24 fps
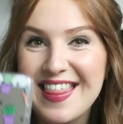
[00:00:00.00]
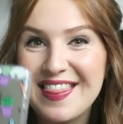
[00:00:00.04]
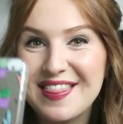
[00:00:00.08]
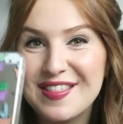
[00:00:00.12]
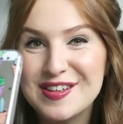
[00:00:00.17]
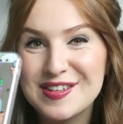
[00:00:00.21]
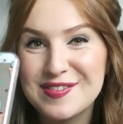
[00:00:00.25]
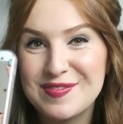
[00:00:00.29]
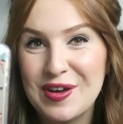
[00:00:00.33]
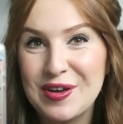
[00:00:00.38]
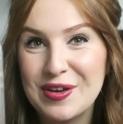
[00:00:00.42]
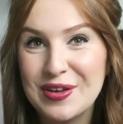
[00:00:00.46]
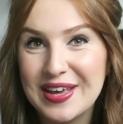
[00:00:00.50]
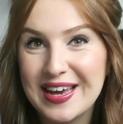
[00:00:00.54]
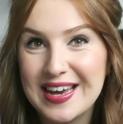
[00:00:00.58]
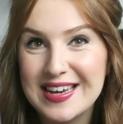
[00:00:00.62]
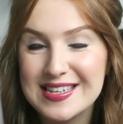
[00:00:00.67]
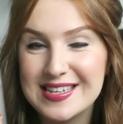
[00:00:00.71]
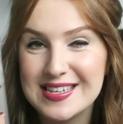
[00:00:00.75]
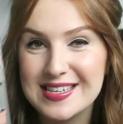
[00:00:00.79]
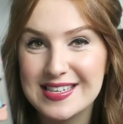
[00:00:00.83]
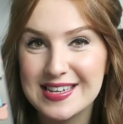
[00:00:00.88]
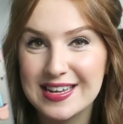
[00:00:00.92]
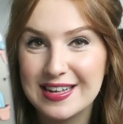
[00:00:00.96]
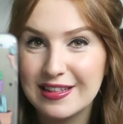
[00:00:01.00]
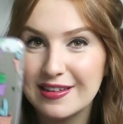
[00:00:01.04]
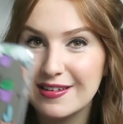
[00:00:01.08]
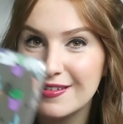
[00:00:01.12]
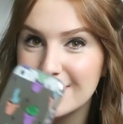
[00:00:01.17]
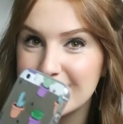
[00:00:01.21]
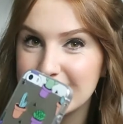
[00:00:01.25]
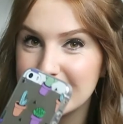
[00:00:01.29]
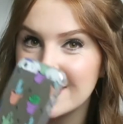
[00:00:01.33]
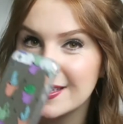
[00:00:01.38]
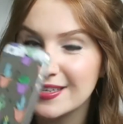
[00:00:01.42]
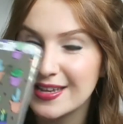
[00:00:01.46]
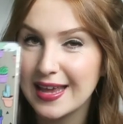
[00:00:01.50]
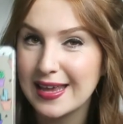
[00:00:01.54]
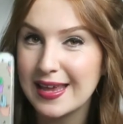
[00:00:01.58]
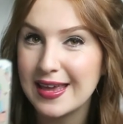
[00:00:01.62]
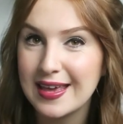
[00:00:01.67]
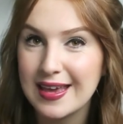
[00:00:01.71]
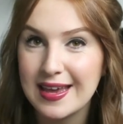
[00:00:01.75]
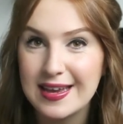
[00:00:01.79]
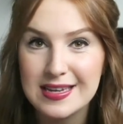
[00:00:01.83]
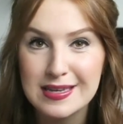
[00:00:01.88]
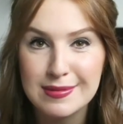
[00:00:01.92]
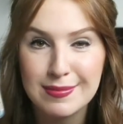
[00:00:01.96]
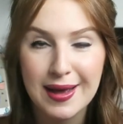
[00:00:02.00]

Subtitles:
this phone case is the closest I can get